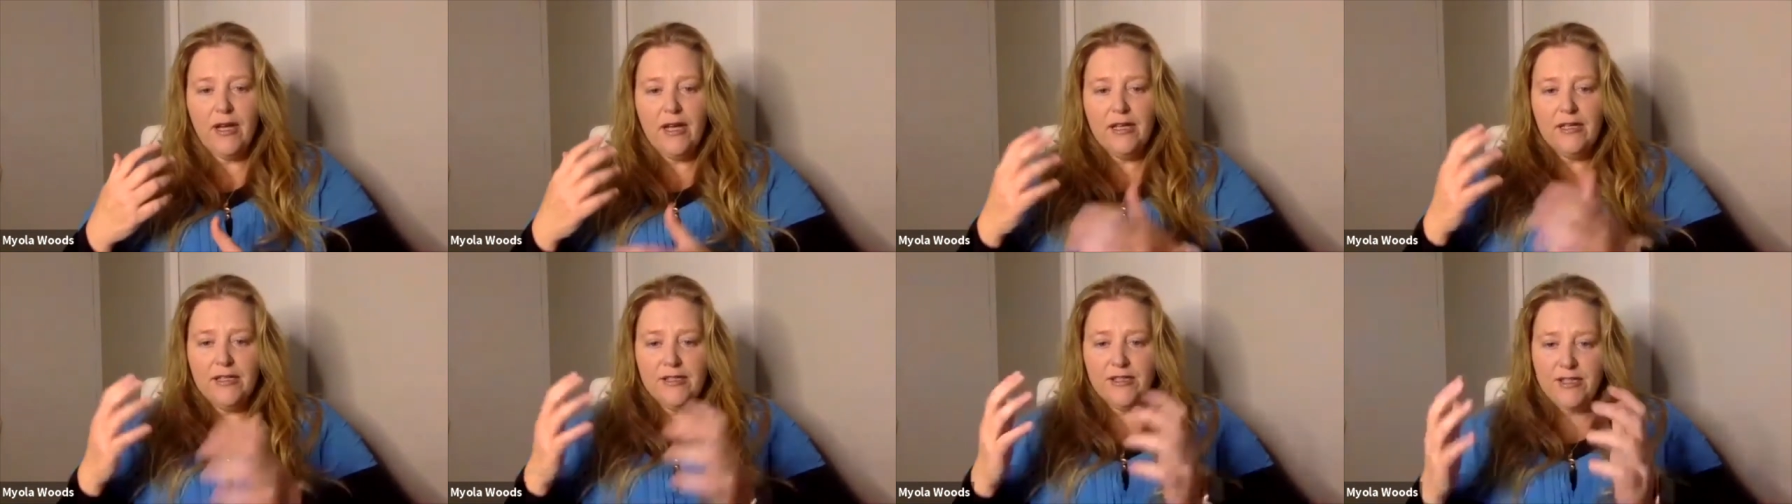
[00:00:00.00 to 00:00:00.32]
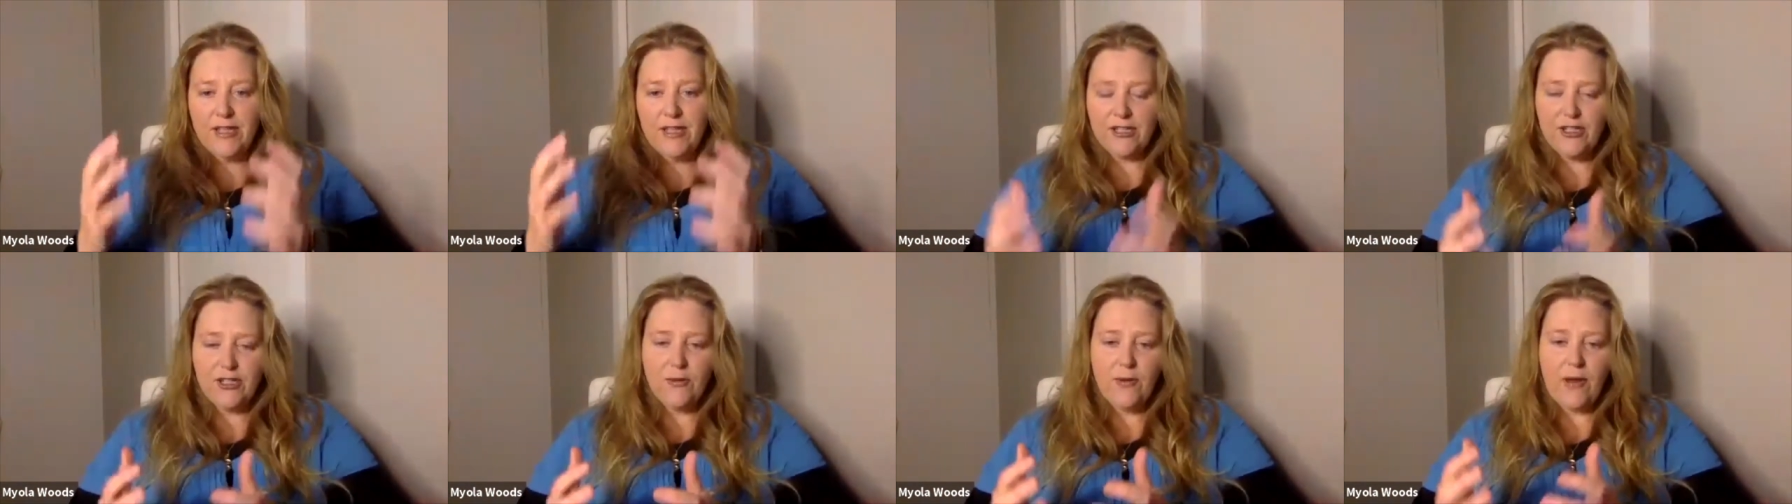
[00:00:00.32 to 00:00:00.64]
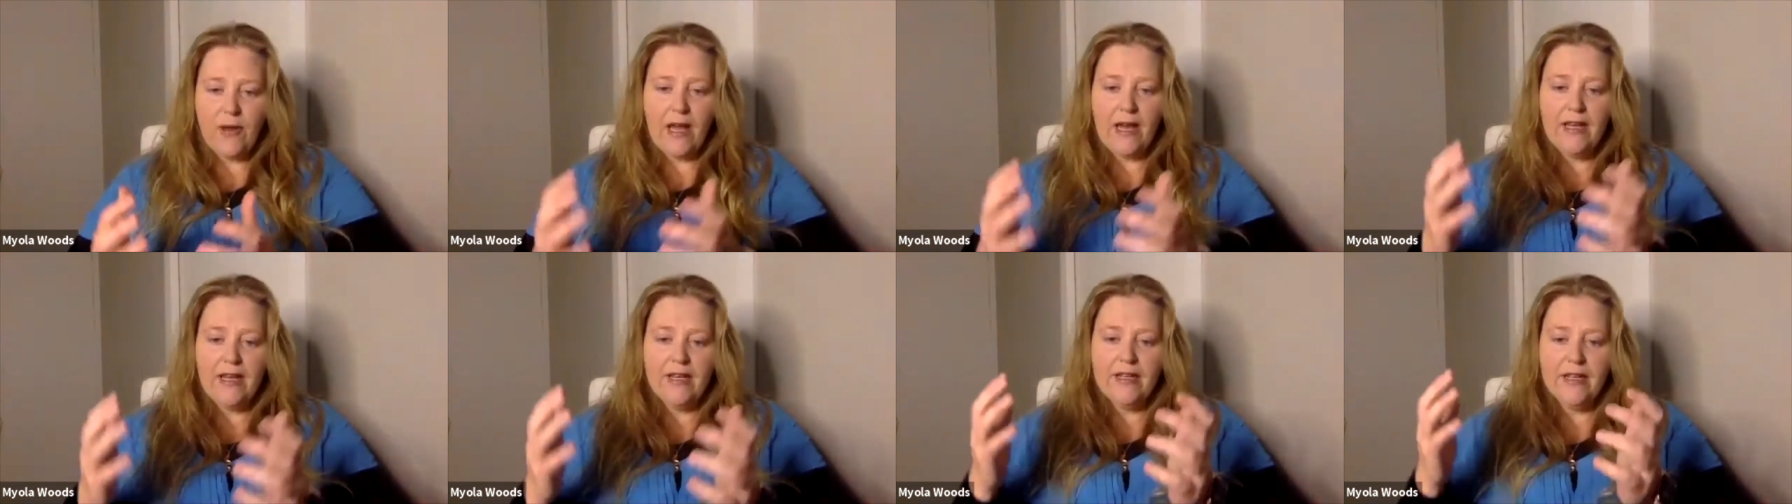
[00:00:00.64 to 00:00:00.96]

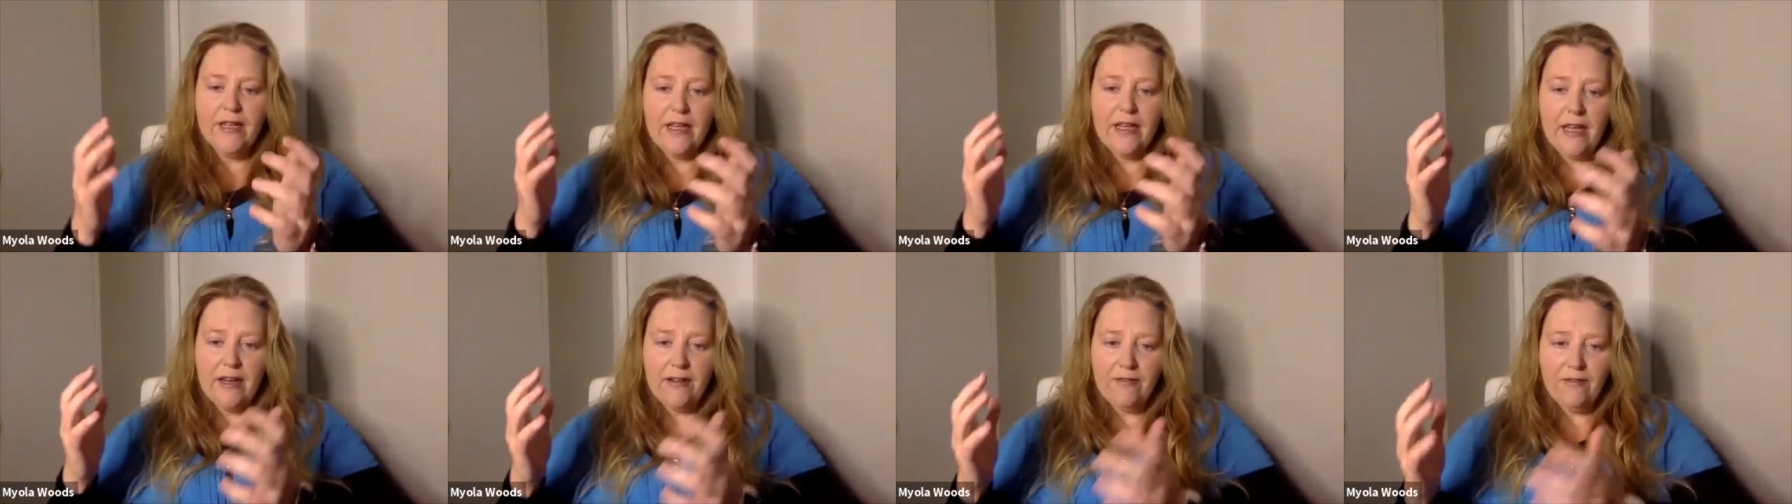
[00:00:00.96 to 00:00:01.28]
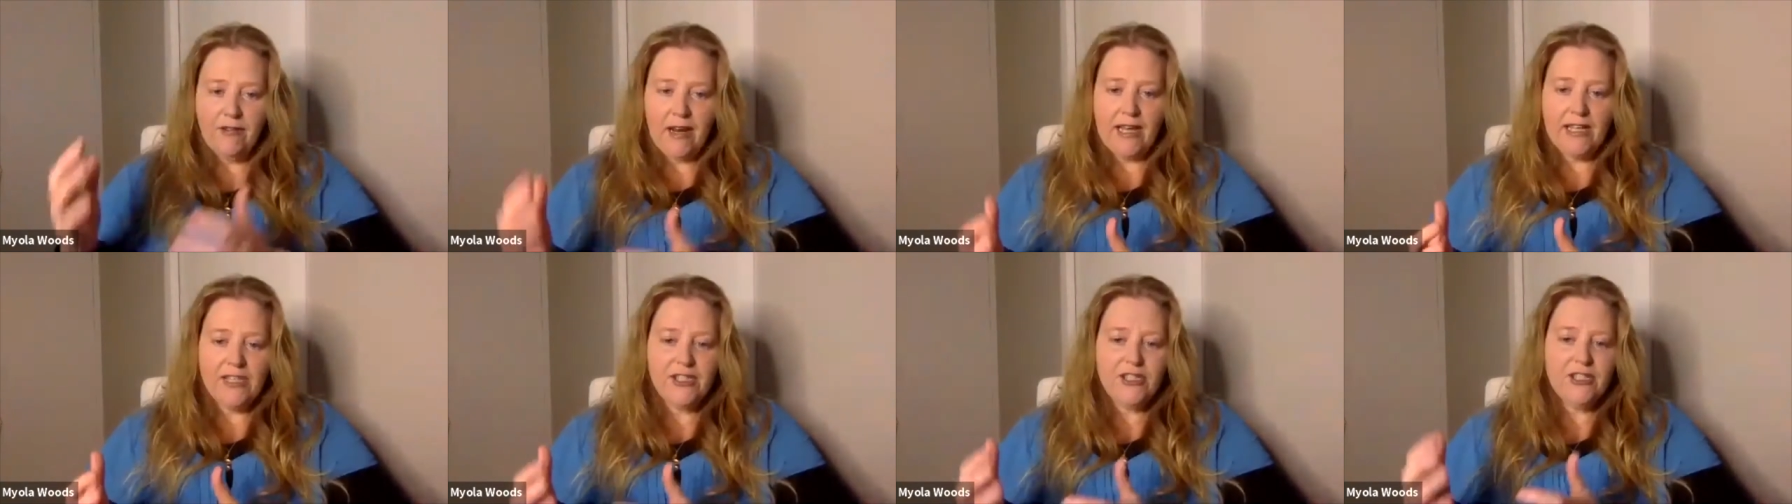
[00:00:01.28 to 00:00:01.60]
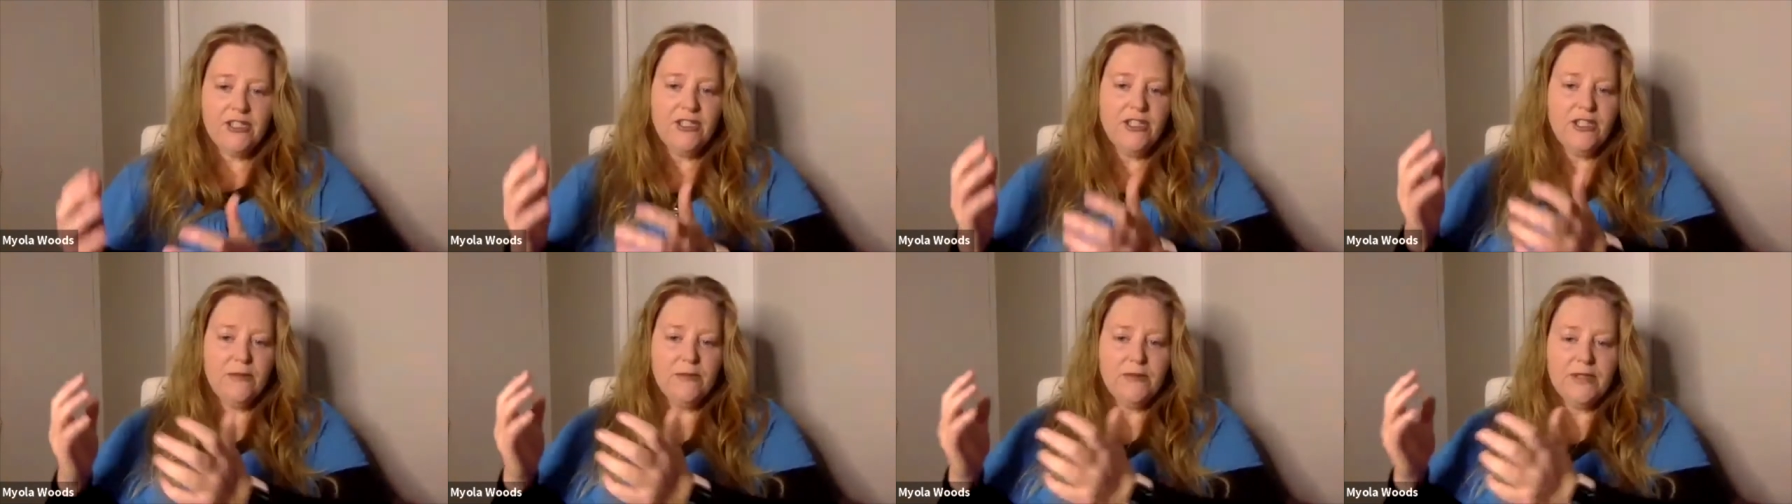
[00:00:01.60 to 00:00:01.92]
sexuality and
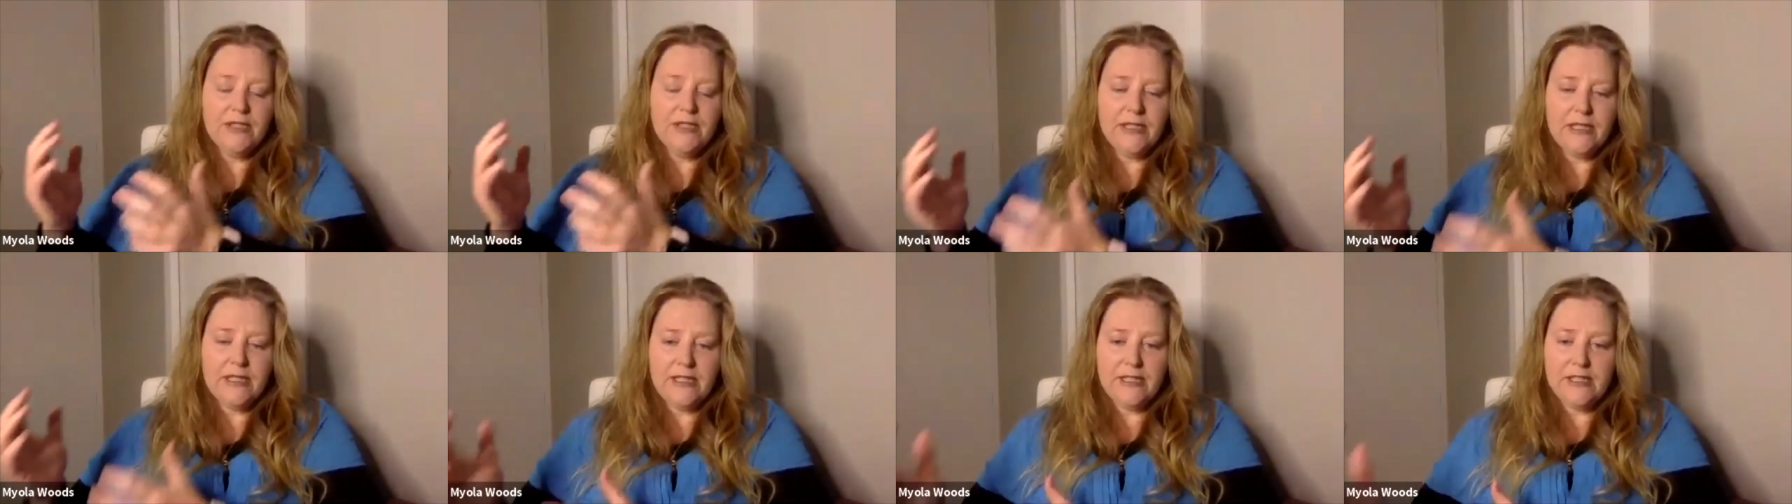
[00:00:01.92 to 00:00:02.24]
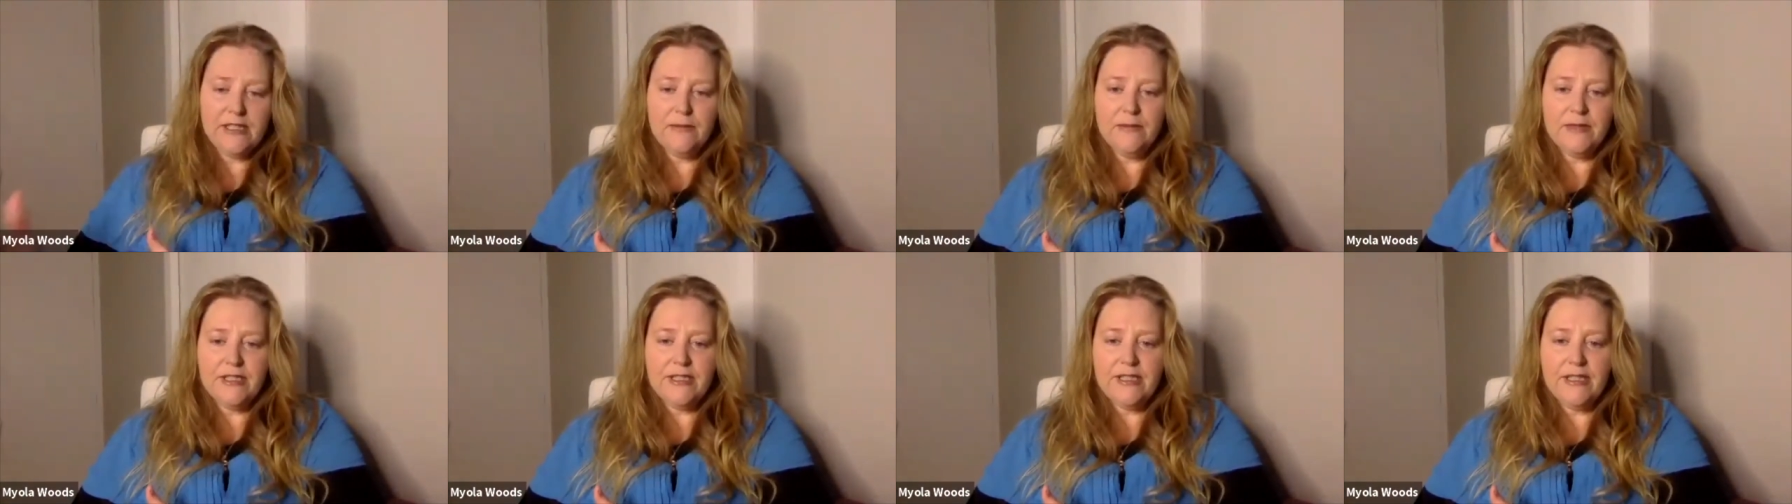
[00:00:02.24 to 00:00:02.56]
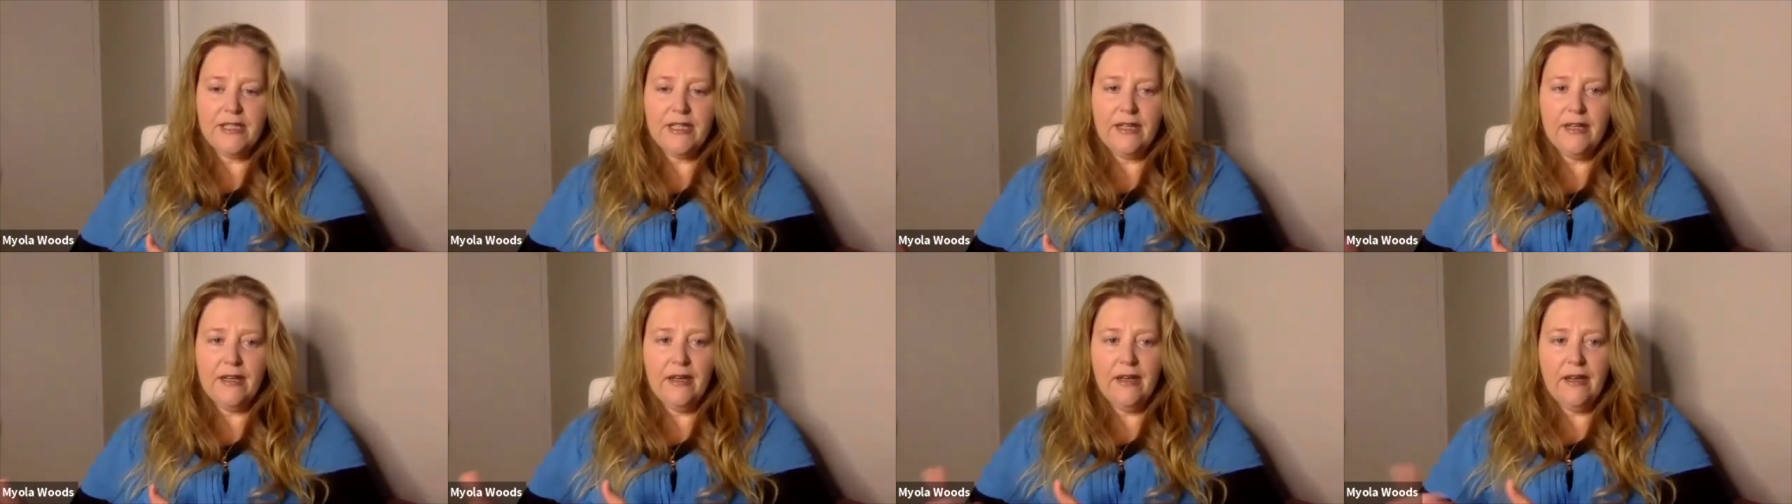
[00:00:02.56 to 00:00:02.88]
relationships and
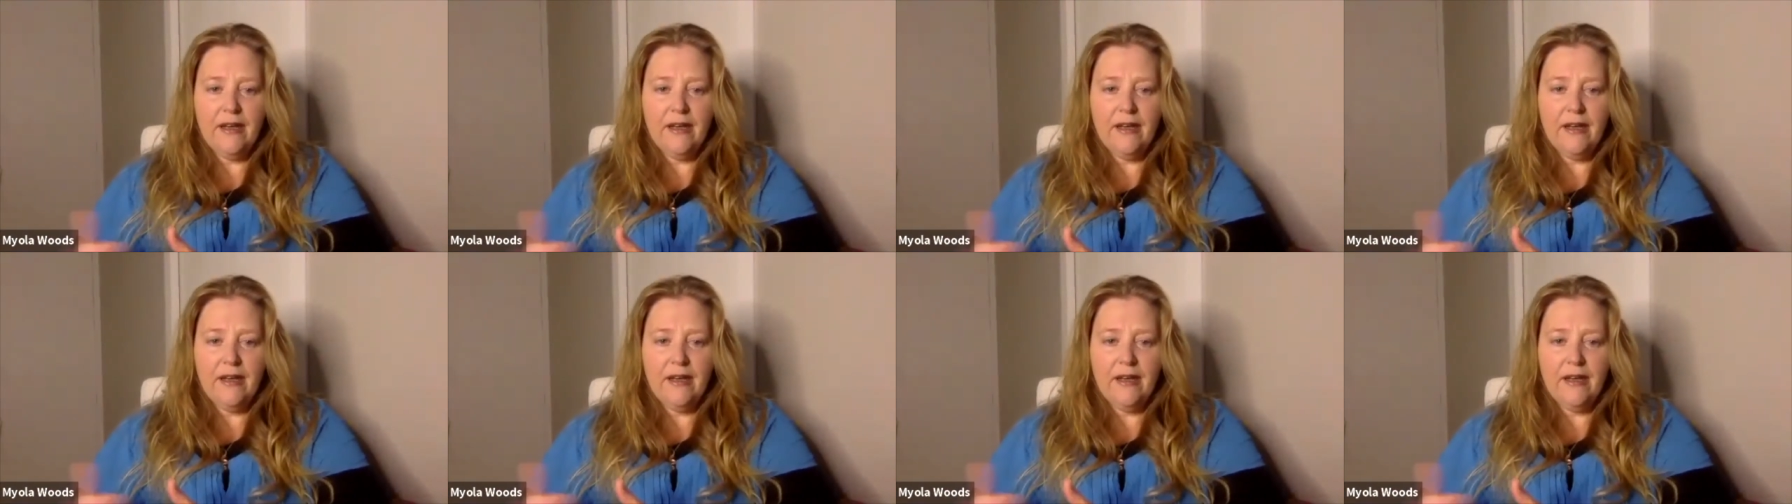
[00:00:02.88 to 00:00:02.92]
intimacy